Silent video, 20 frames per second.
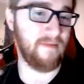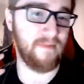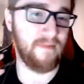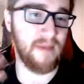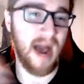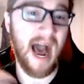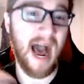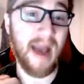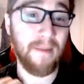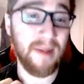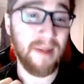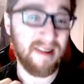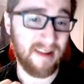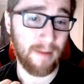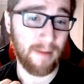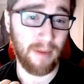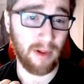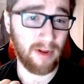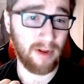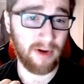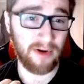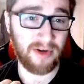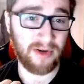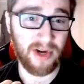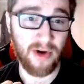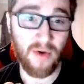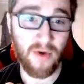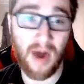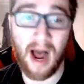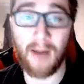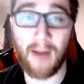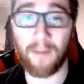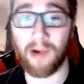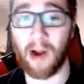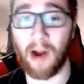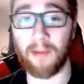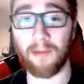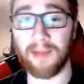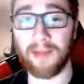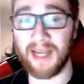I missed a bullet or two, I'm
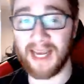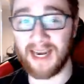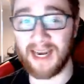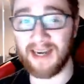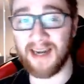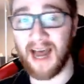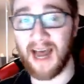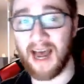probably gonna die